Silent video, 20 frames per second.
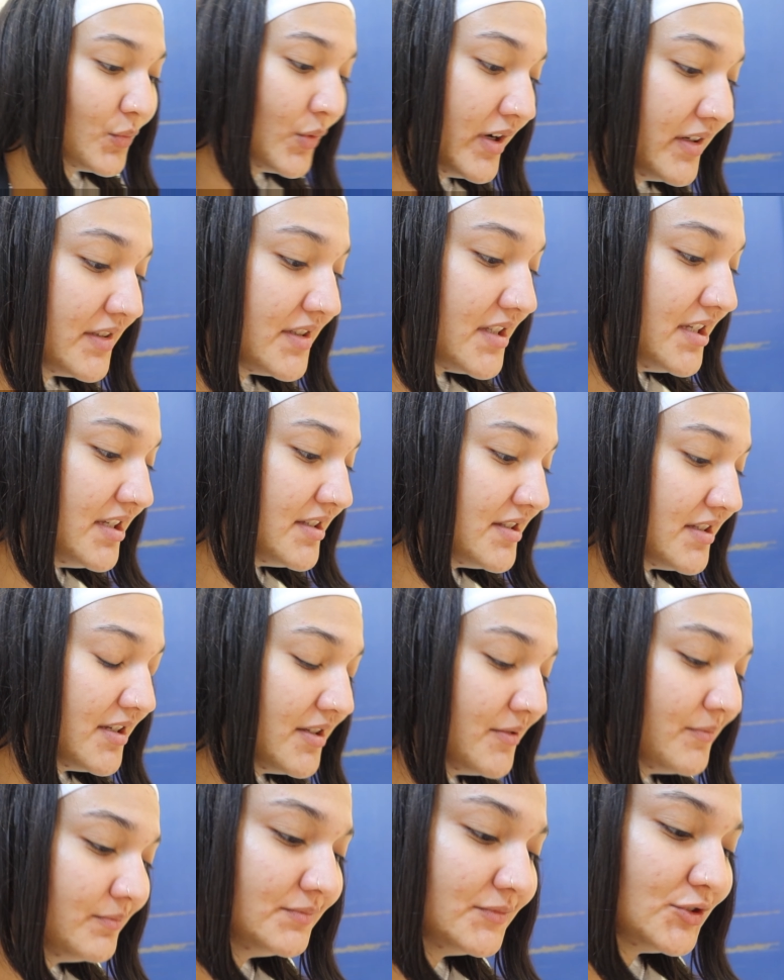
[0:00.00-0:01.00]
Well
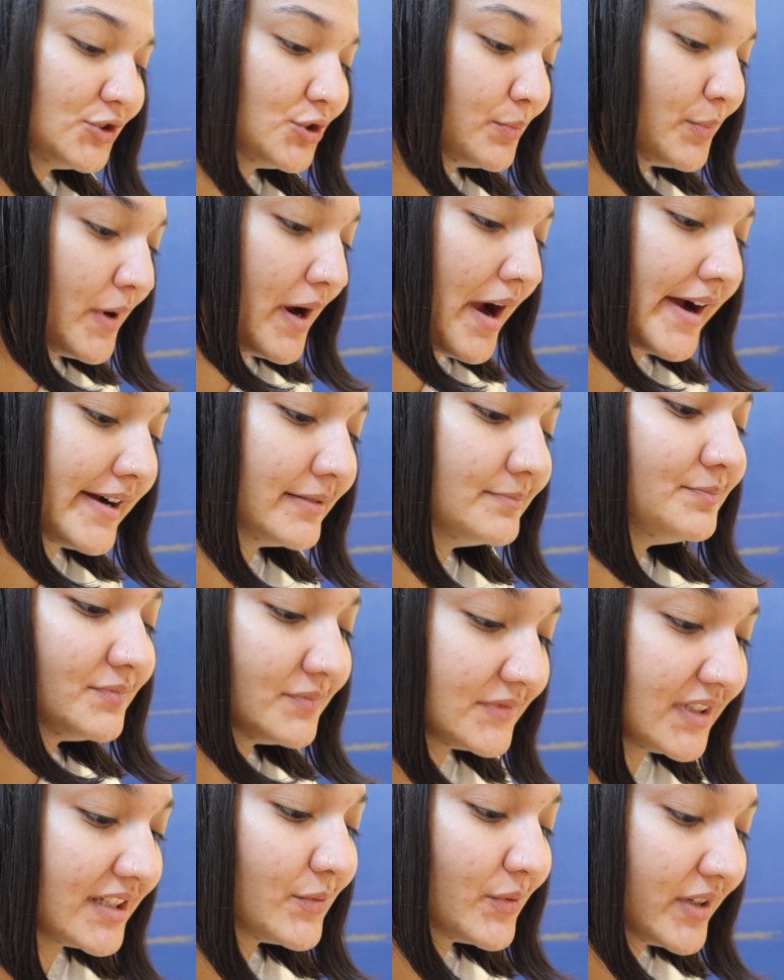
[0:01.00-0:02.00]
seasoned, super hot.
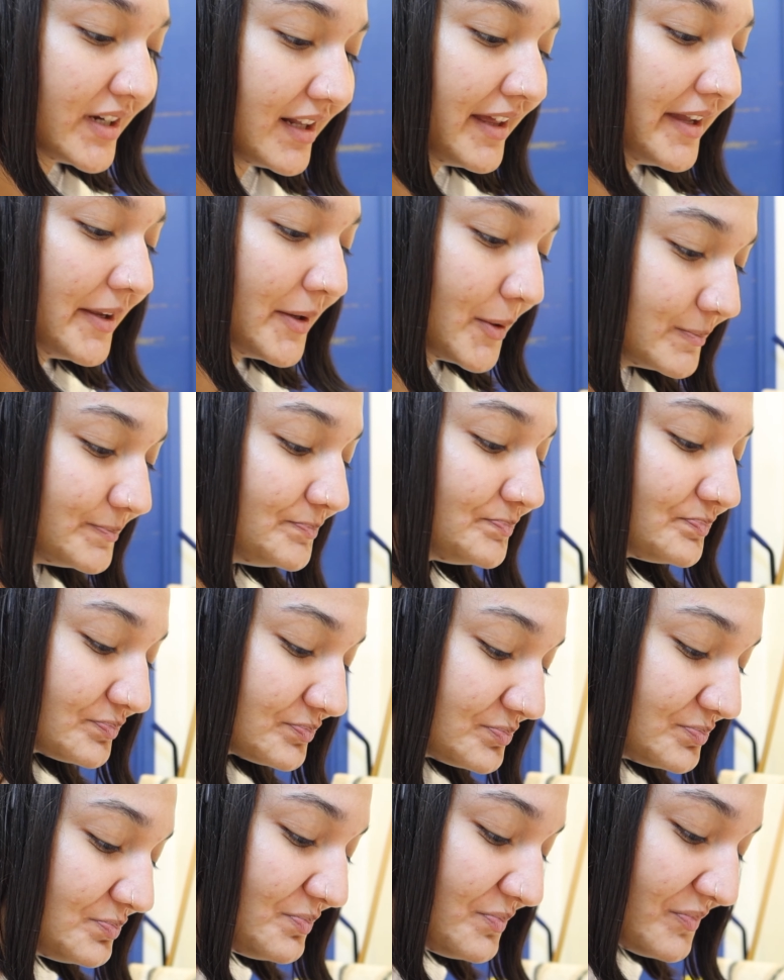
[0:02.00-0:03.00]
That's what I like.
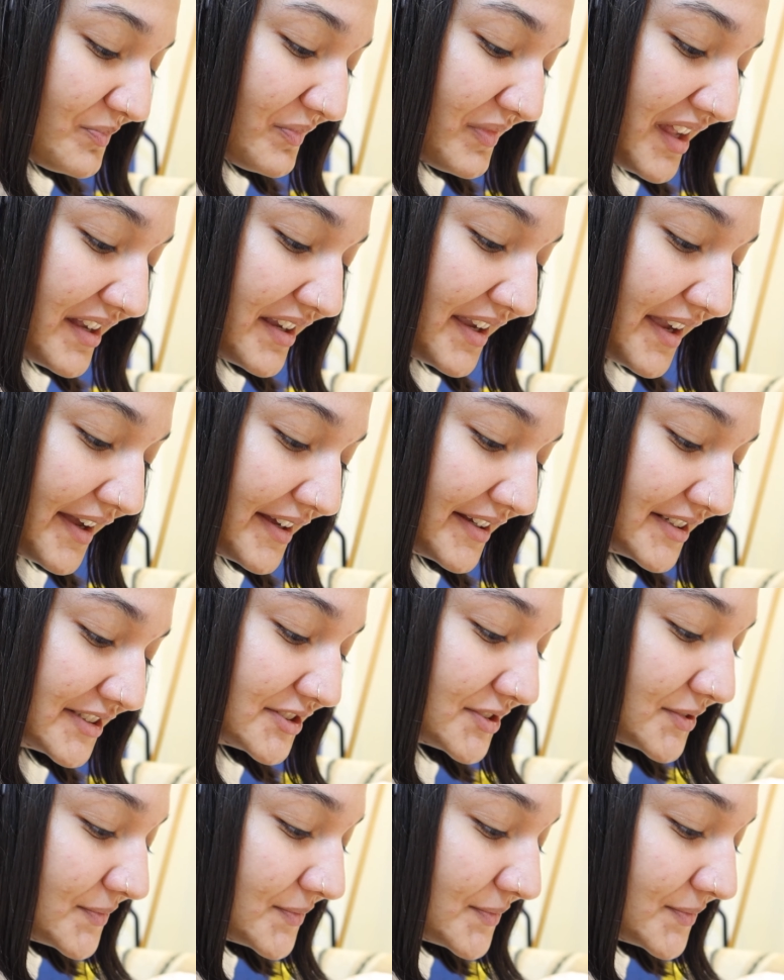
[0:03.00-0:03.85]
Nice. Yes.